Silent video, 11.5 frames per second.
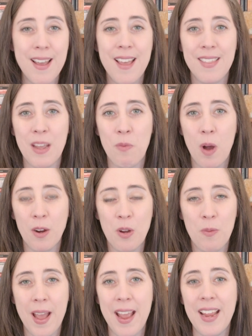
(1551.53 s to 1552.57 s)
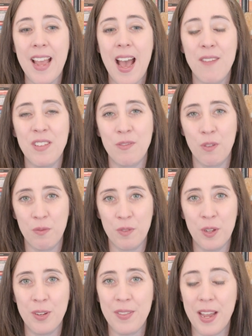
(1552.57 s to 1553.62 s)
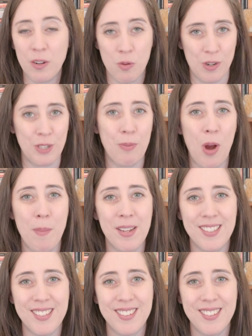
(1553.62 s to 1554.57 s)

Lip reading: they walk away having fulfilled that course promise.